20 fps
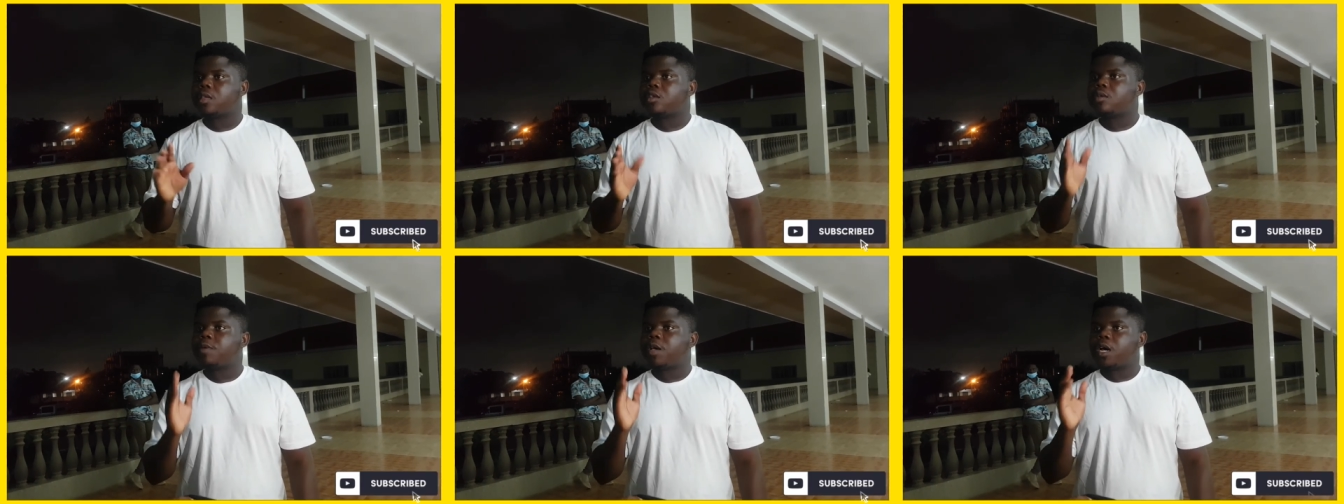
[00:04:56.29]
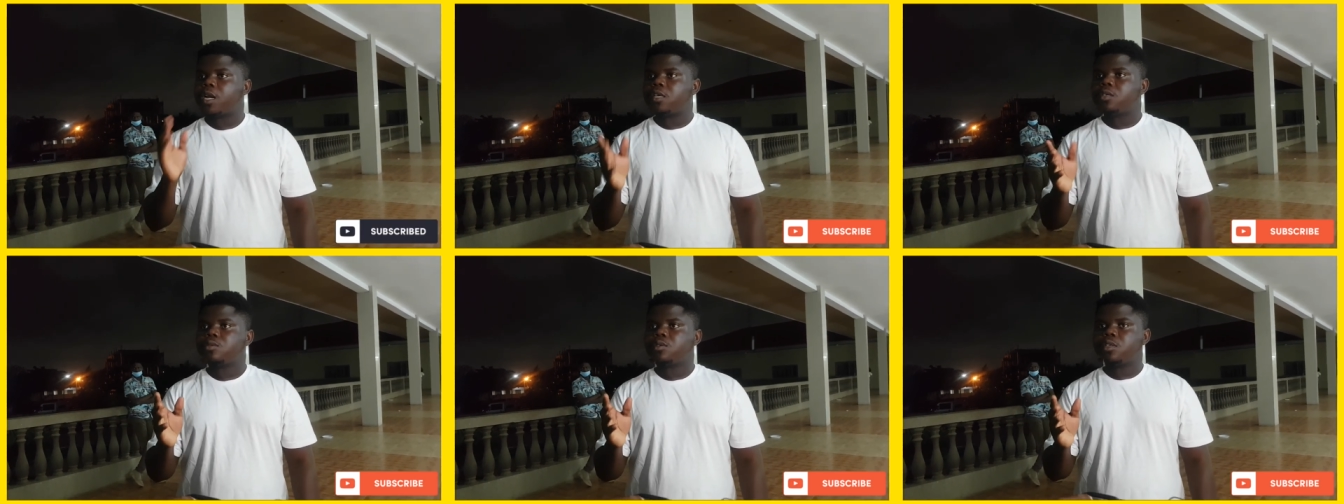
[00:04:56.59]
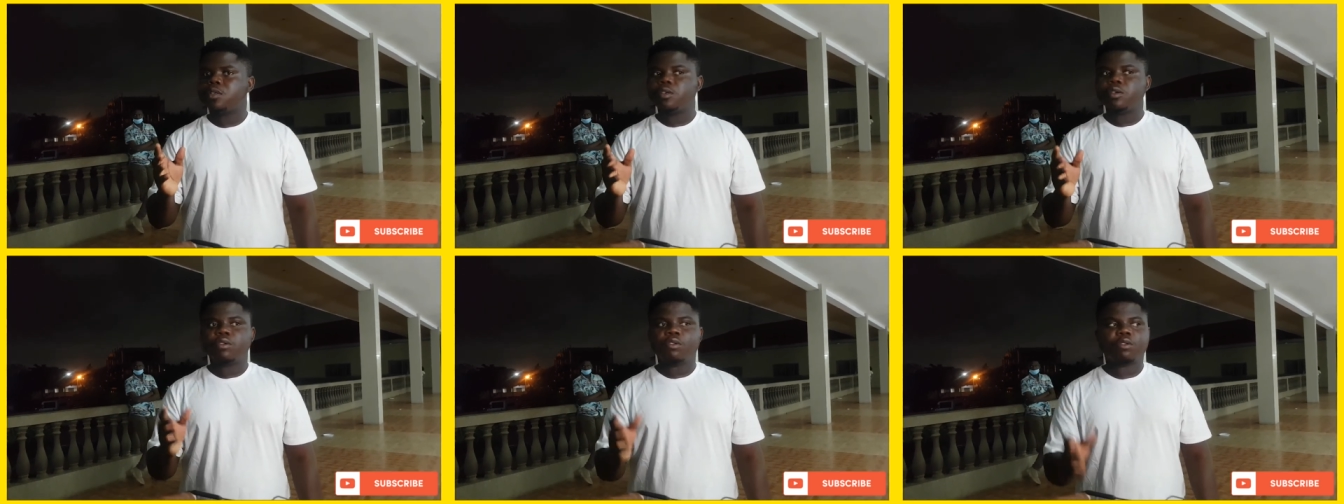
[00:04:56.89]
To be honest
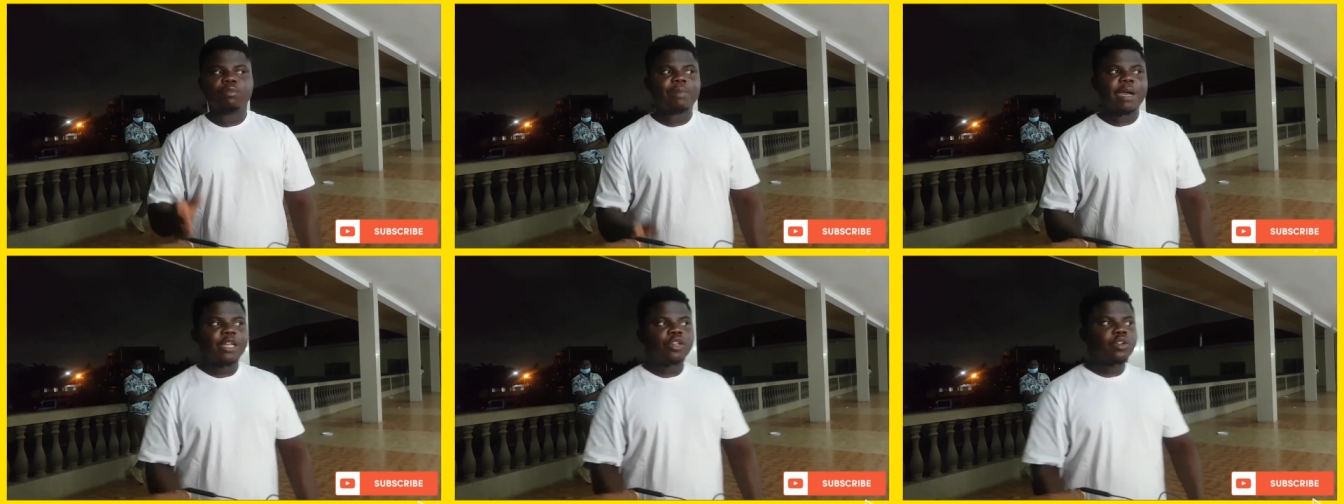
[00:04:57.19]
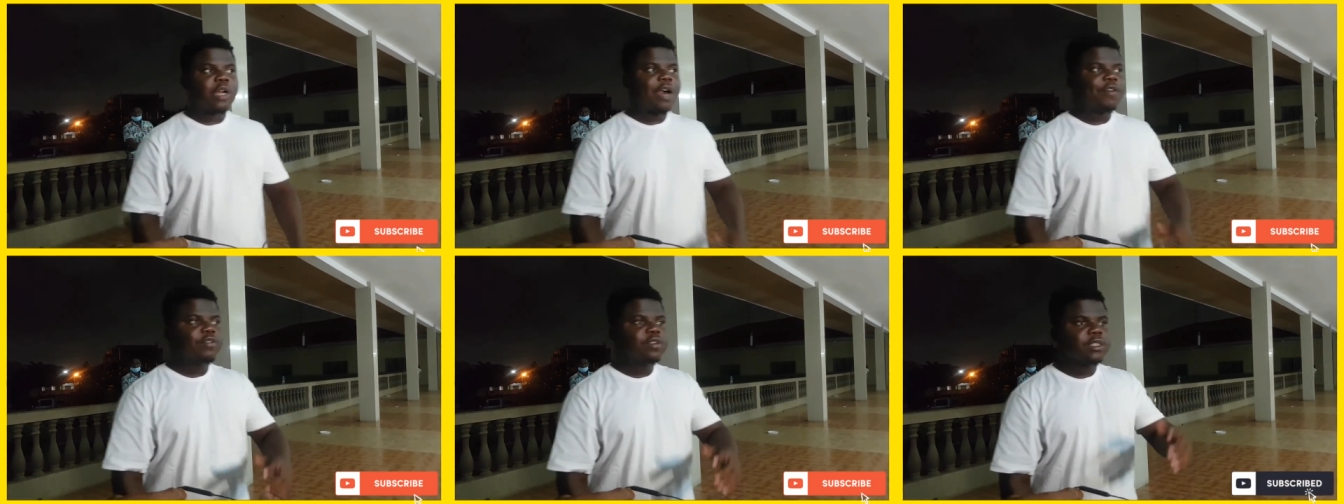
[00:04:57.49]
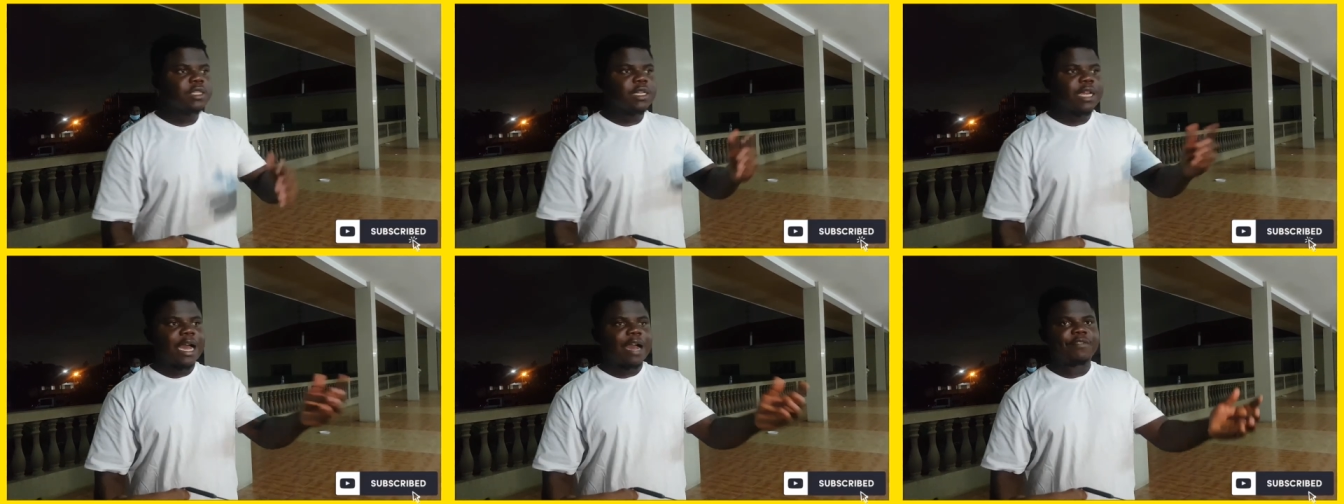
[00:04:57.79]
with you, my
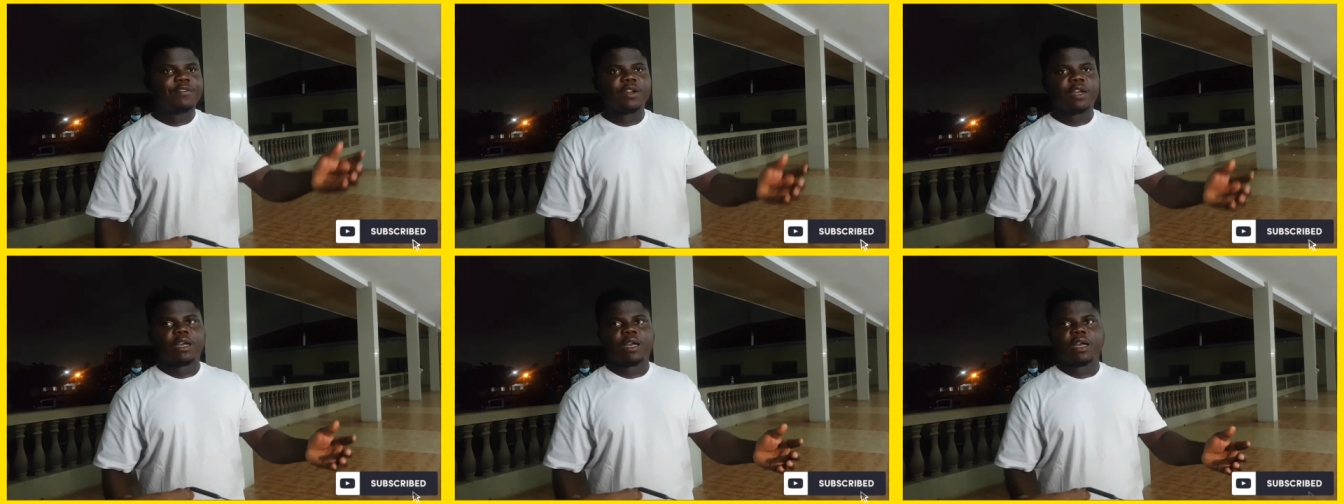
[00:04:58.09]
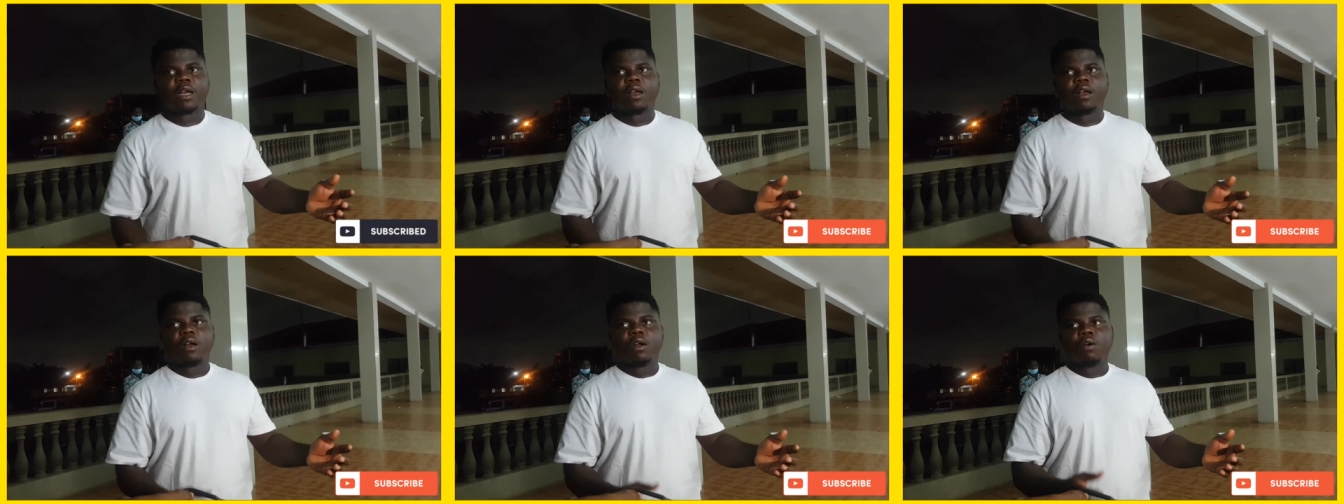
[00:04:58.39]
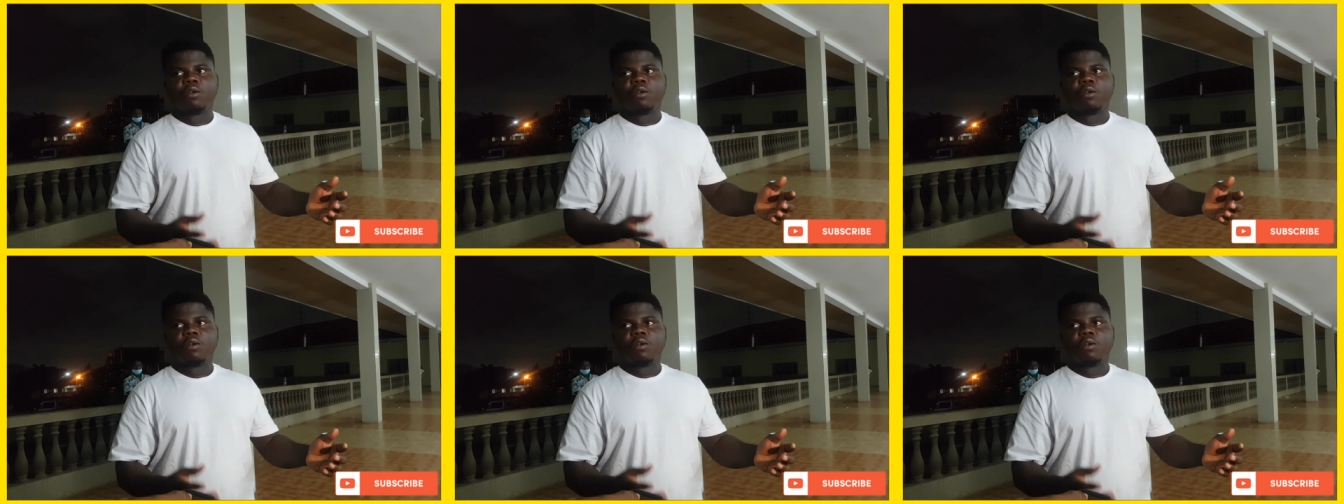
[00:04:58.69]
travels in Africa